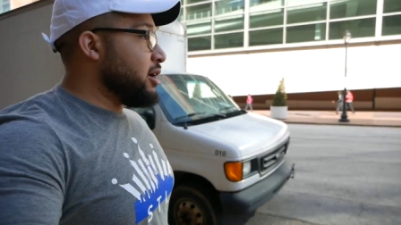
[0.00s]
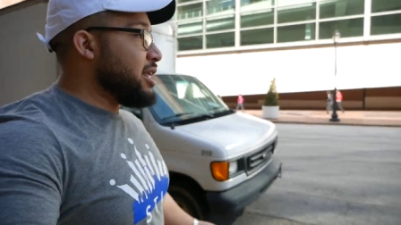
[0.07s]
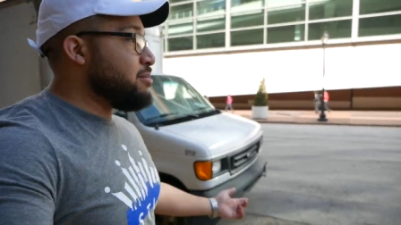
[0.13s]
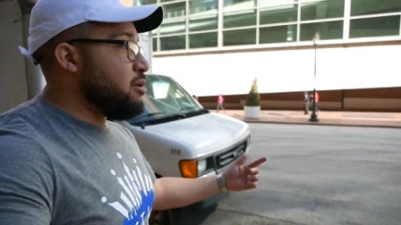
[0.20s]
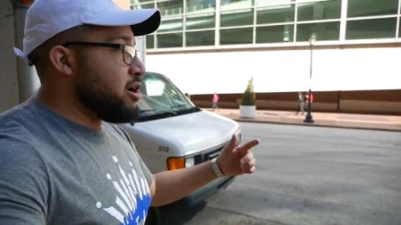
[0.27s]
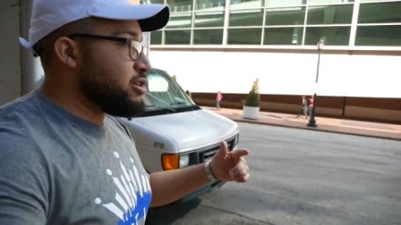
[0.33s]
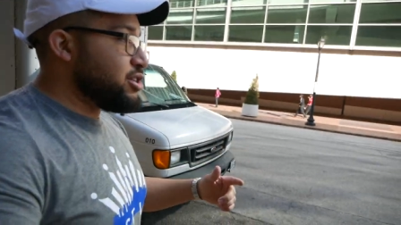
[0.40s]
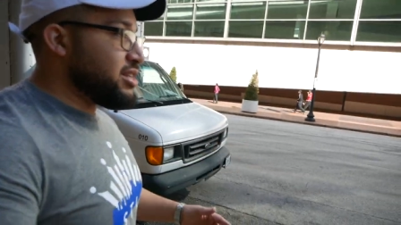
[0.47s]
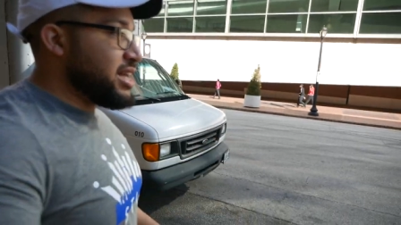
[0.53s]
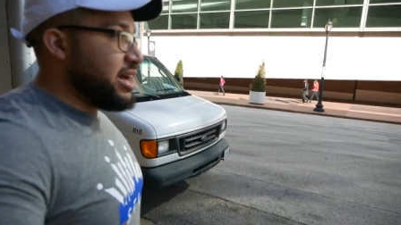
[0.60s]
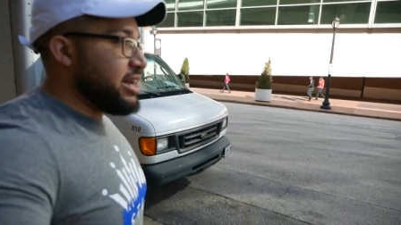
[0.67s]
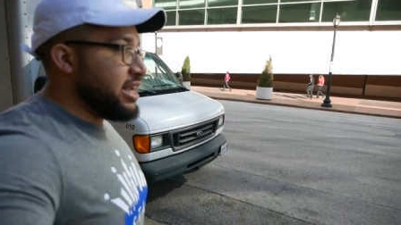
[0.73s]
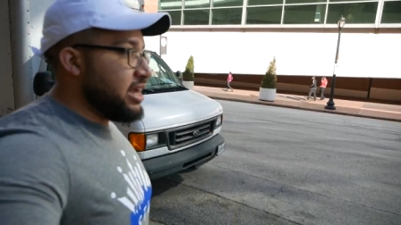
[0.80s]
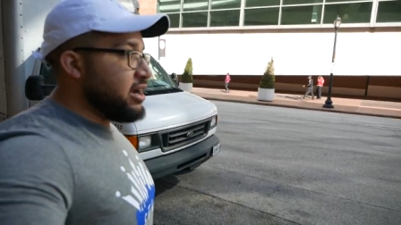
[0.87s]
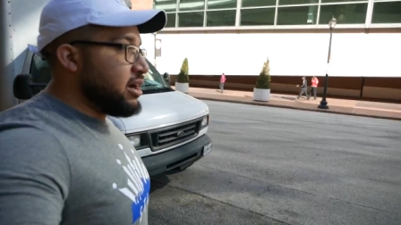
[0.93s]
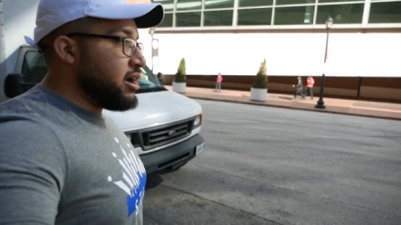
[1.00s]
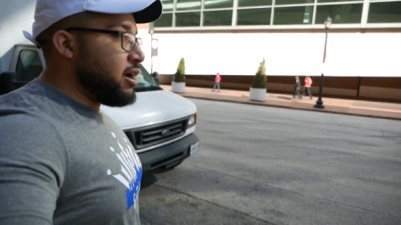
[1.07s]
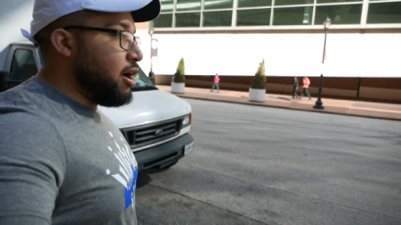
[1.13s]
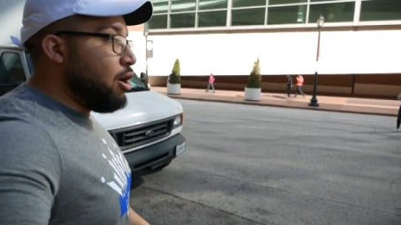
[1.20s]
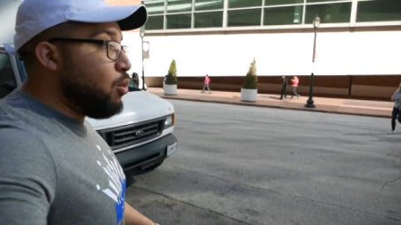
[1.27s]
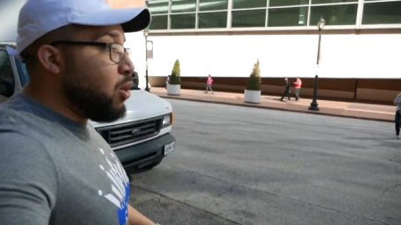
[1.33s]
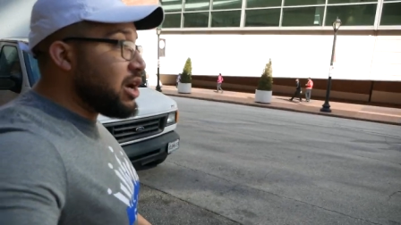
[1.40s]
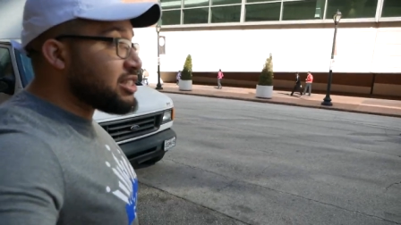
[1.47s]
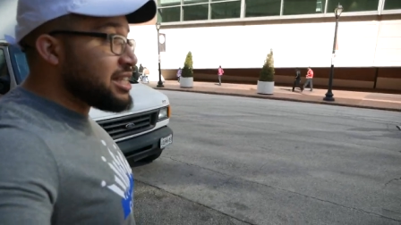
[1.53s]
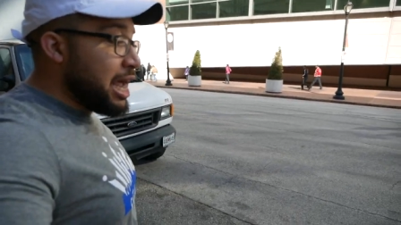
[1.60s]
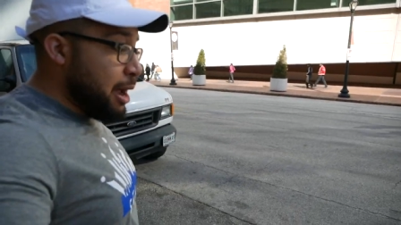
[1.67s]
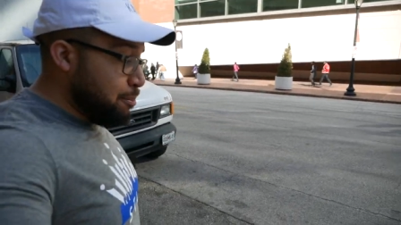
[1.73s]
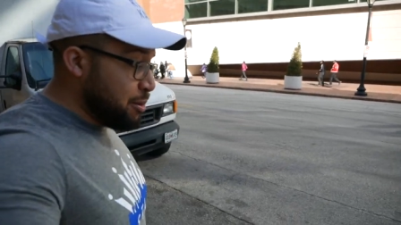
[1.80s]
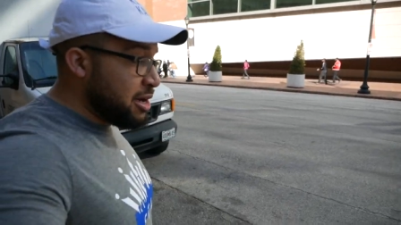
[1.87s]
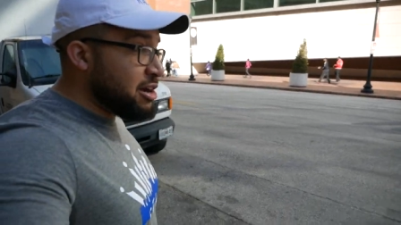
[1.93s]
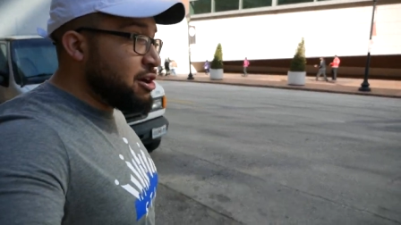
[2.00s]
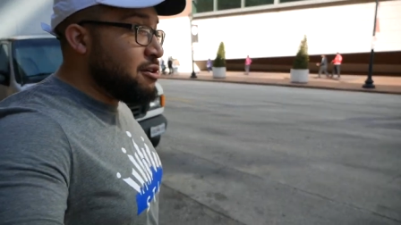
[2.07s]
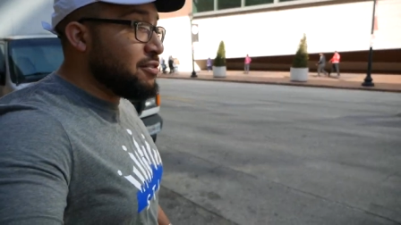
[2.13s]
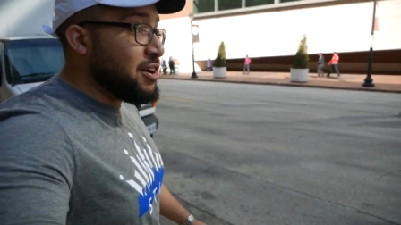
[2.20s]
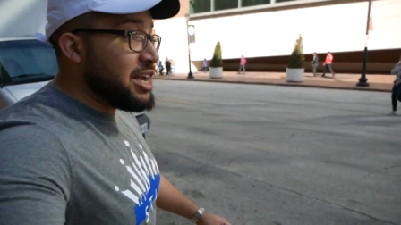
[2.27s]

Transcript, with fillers: Are they marching down here? Oh, what's happening over